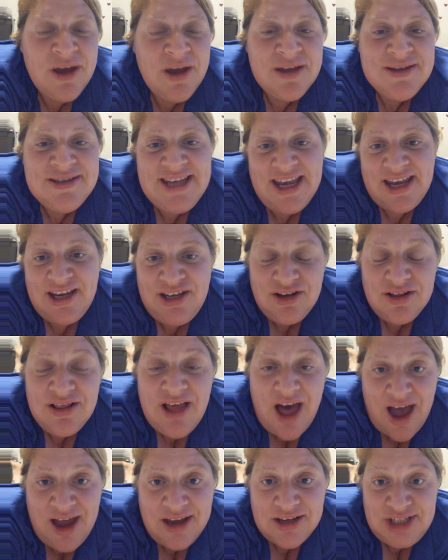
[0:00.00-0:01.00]
Take your
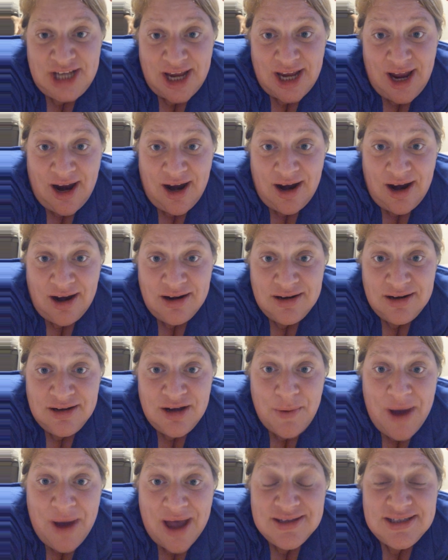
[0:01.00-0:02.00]
lawn chair,
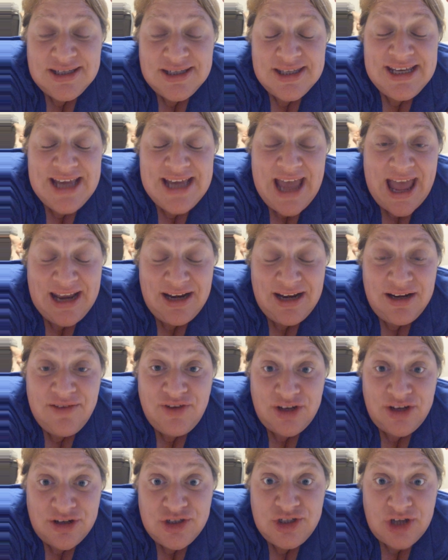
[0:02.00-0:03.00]
go out to the end of
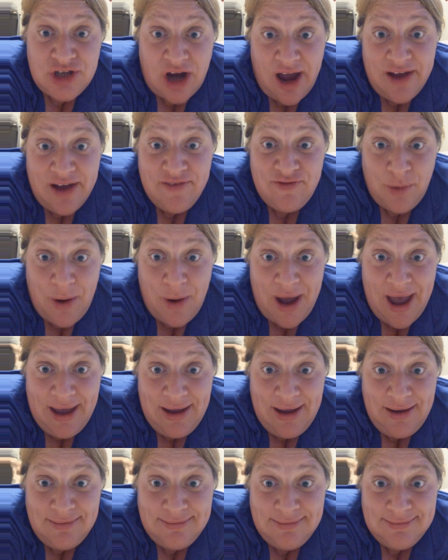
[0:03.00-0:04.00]
your driveway,